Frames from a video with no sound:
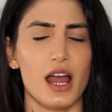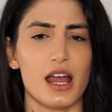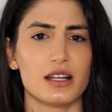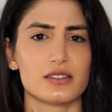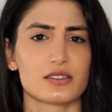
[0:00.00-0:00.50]

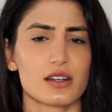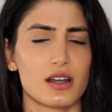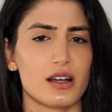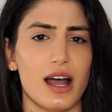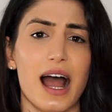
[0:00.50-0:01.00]
and
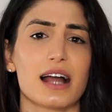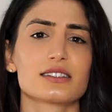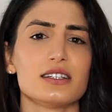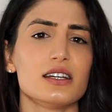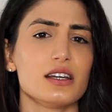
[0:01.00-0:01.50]

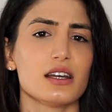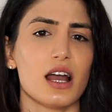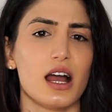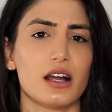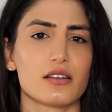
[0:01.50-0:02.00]
acting
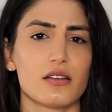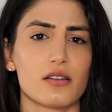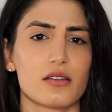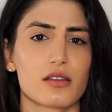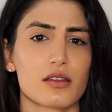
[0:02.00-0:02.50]
at
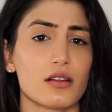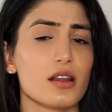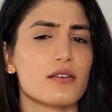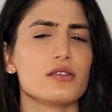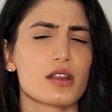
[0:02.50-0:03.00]
the
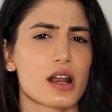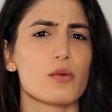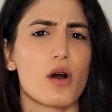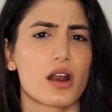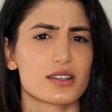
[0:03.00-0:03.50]
level that I
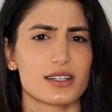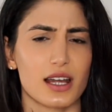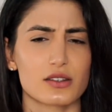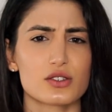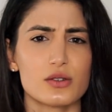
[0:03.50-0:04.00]
wanted to
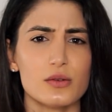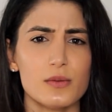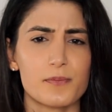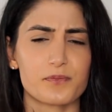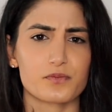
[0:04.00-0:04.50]
get
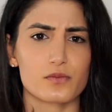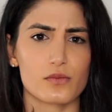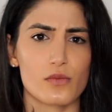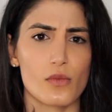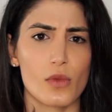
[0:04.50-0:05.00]
to,
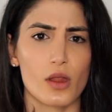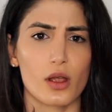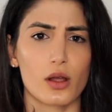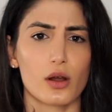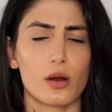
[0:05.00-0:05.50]

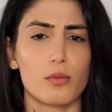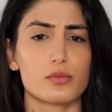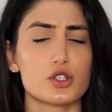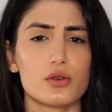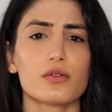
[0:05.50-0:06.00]

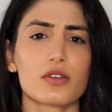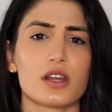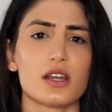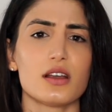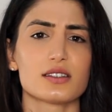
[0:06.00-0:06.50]
two
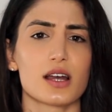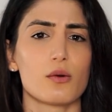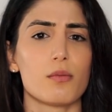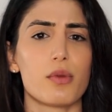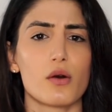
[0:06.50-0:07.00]
things
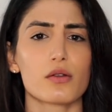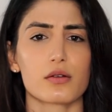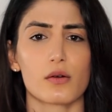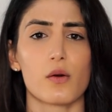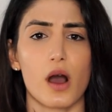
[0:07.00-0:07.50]
that would both
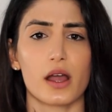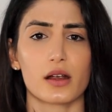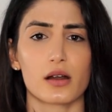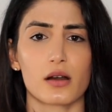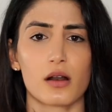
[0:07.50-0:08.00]

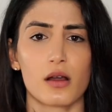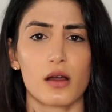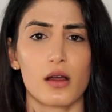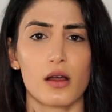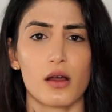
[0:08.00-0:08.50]
require
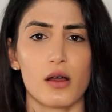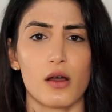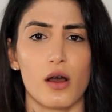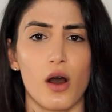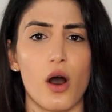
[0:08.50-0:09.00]

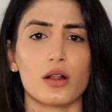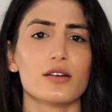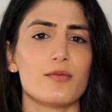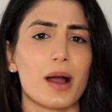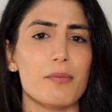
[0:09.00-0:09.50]
all
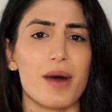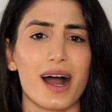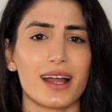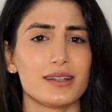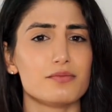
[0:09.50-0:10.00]
of my
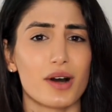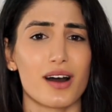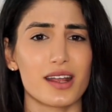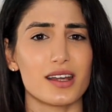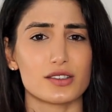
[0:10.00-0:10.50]
mind,
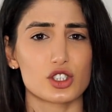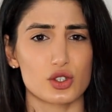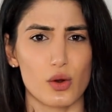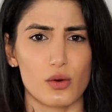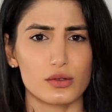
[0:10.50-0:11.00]
body, and
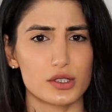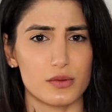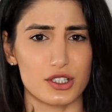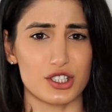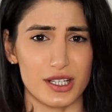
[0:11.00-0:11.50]
soul
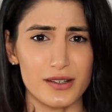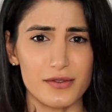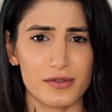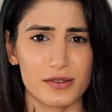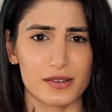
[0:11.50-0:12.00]
to
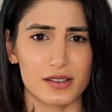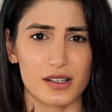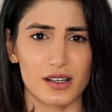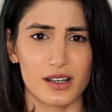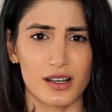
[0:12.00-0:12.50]
achieve,
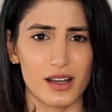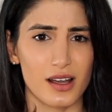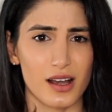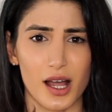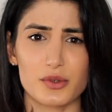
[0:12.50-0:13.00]

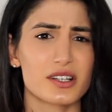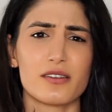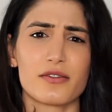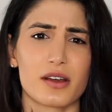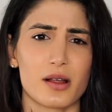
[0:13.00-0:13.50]
I was
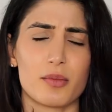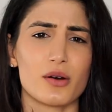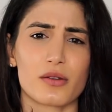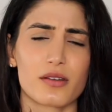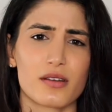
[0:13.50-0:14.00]
going to fail at
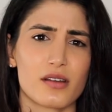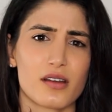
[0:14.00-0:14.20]
both.